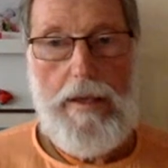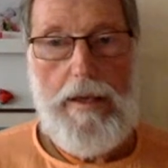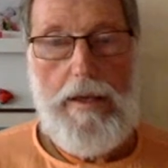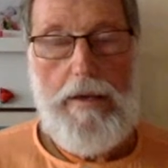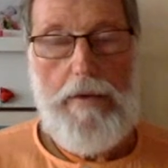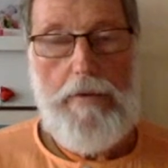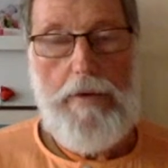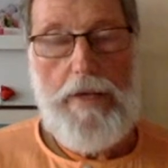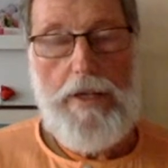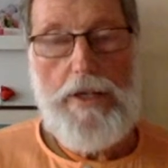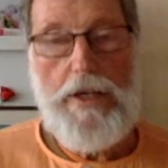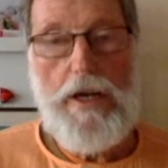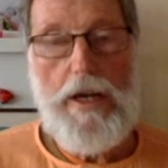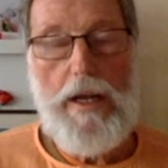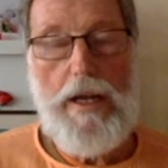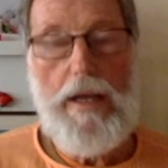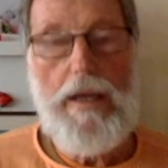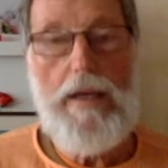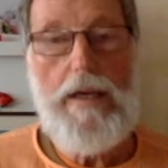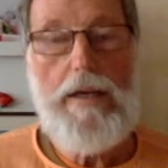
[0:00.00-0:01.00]

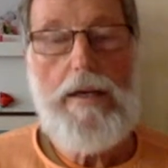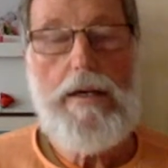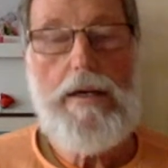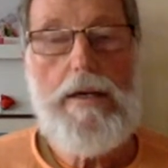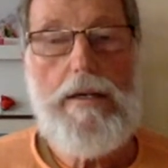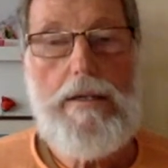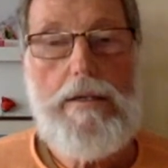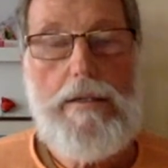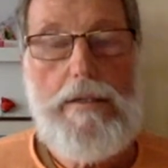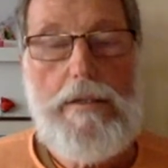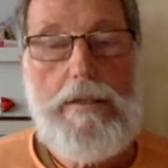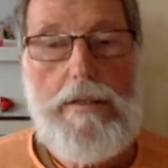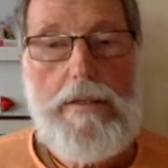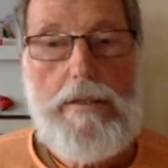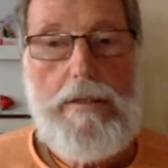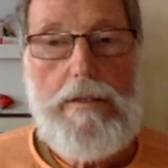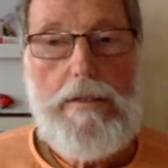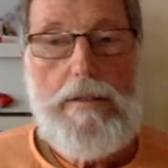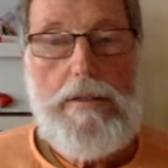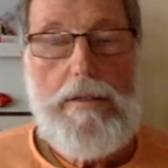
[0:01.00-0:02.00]
Eventually,
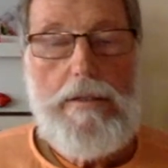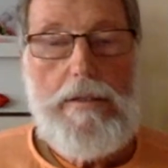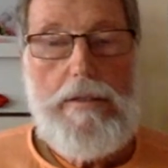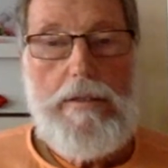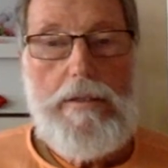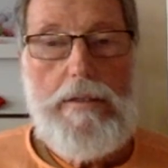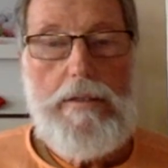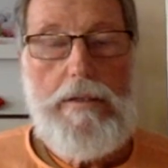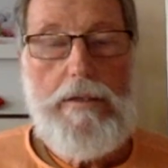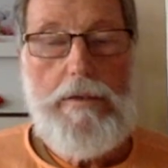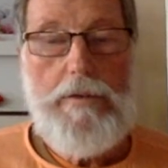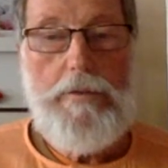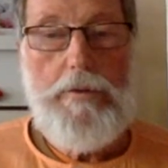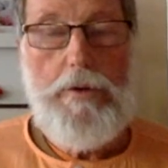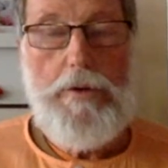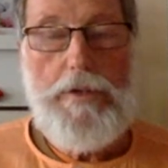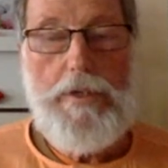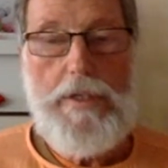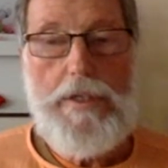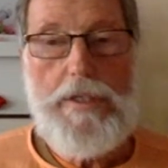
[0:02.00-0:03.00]
the
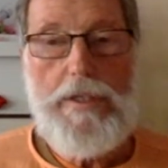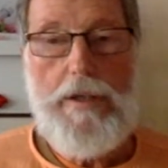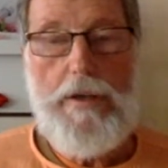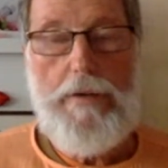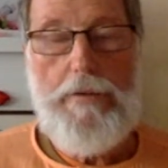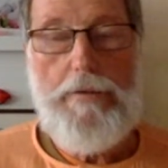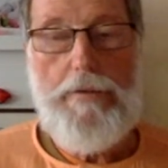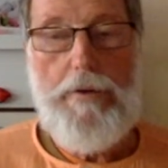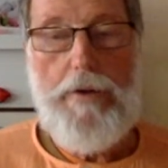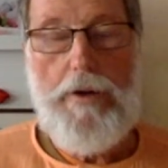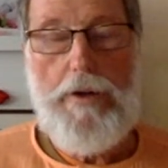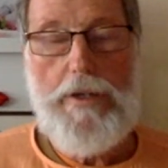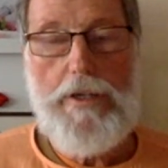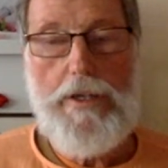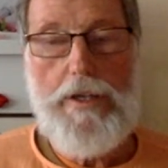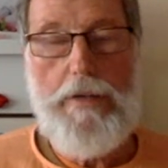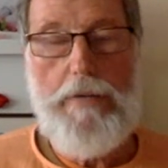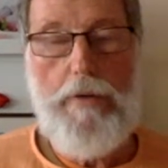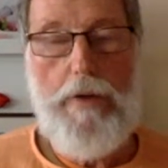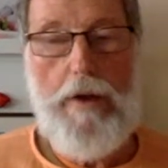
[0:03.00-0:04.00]
devotees of Lord
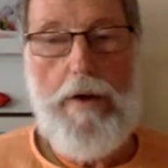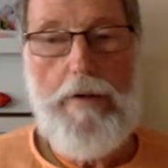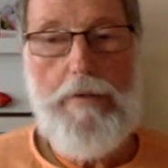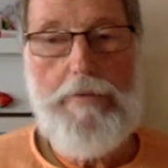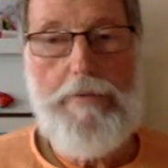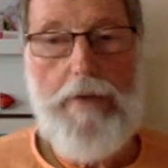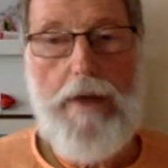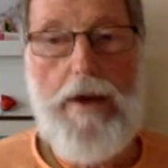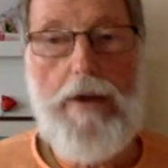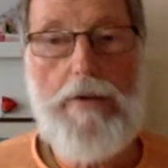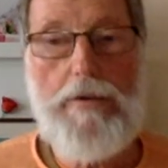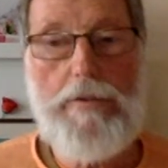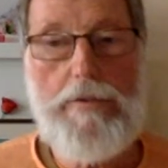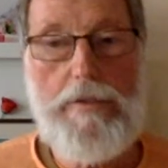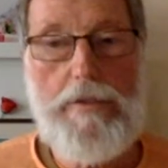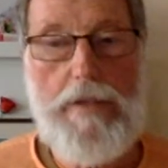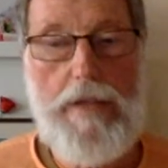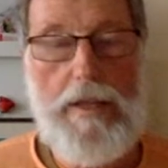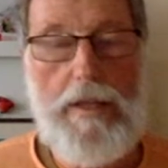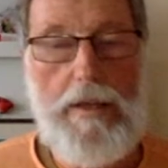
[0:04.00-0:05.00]
Shiva
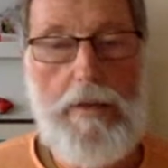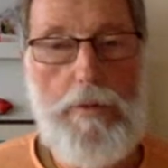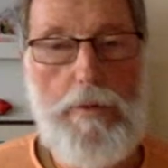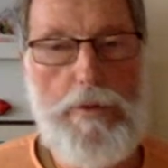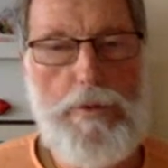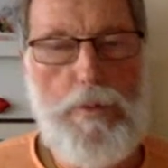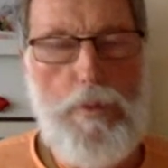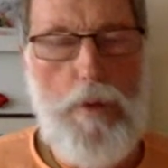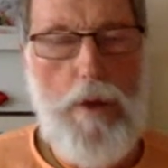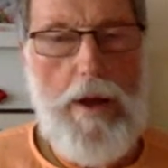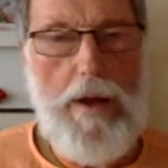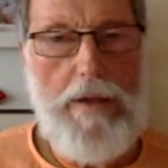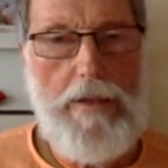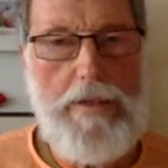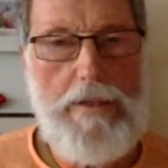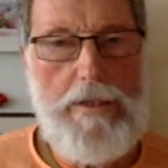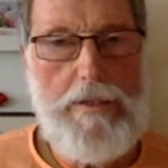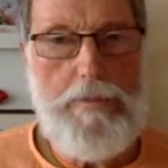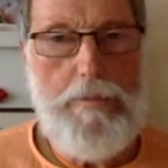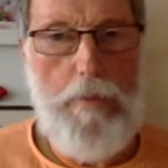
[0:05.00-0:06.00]
found that there was
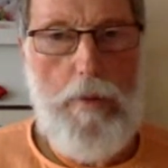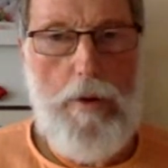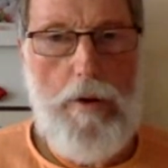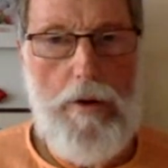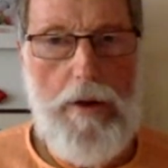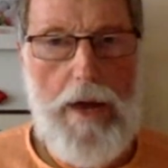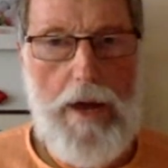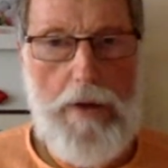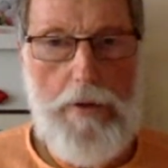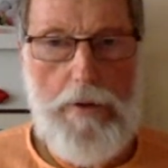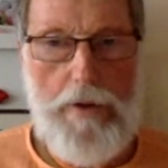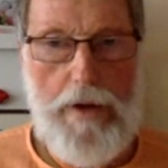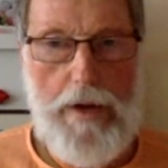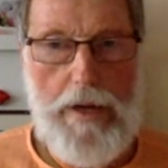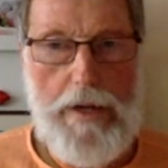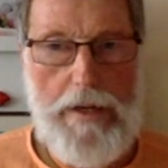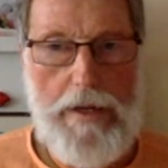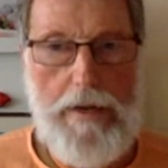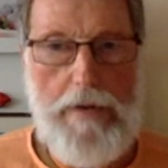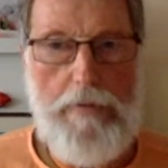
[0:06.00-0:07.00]
one small
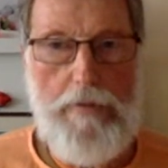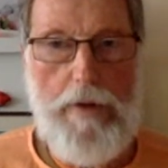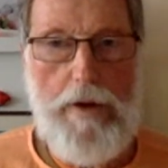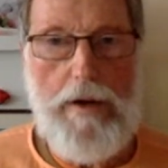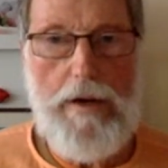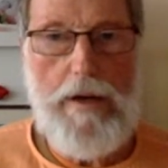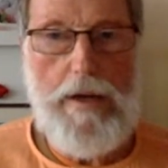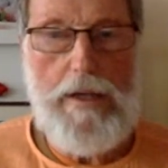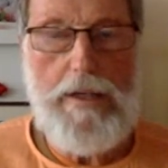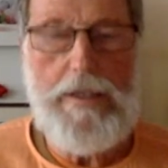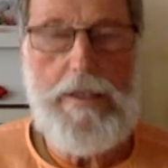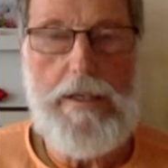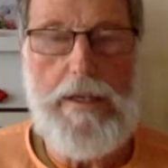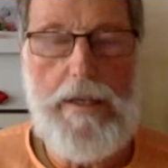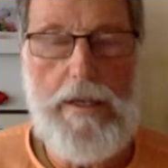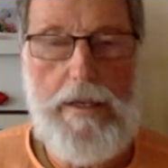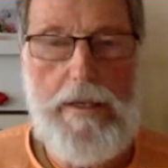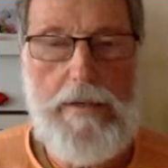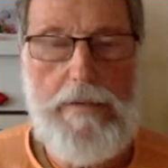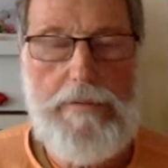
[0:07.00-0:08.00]
outlet in Varanasi
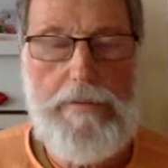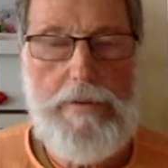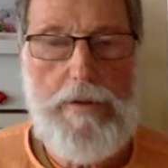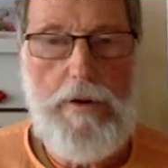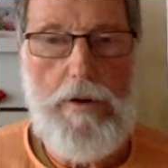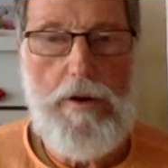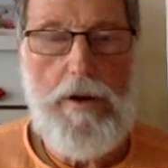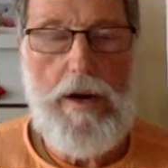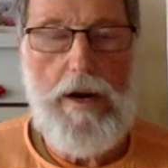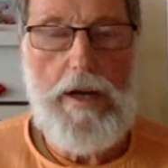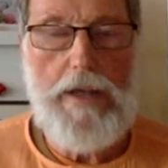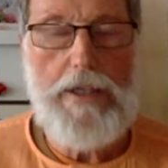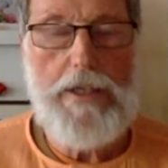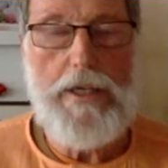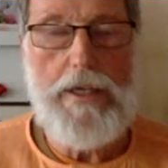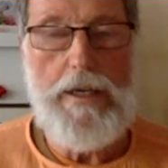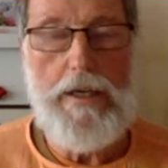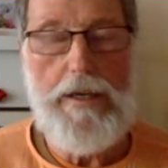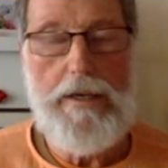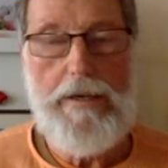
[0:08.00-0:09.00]
or
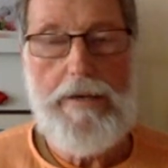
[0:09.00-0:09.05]
Kashi,